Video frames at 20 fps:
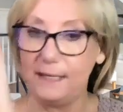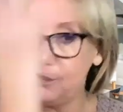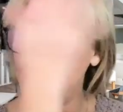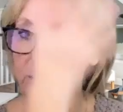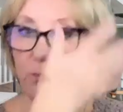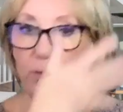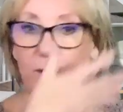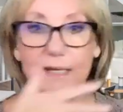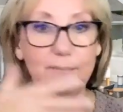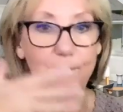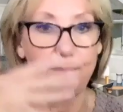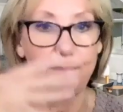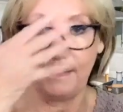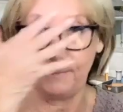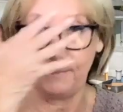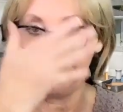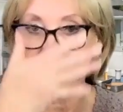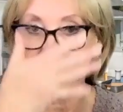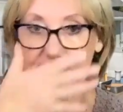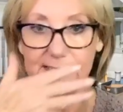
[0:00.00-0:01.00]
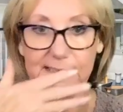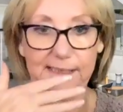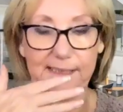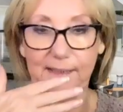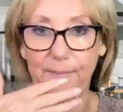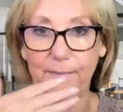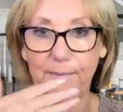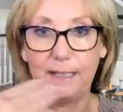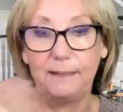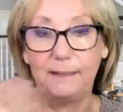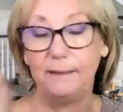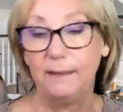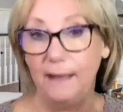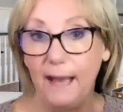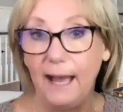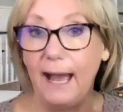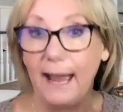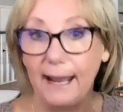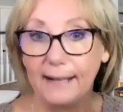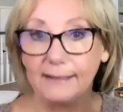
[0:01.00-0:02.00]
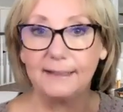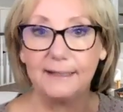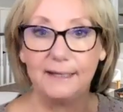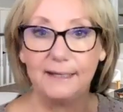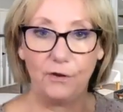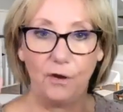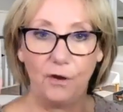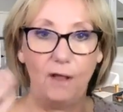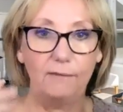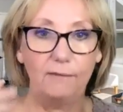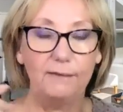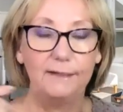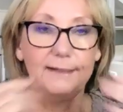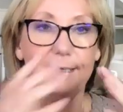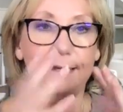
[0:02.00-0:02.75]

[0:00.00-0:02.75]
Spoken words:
you wouldn't be able to see me hardly at all.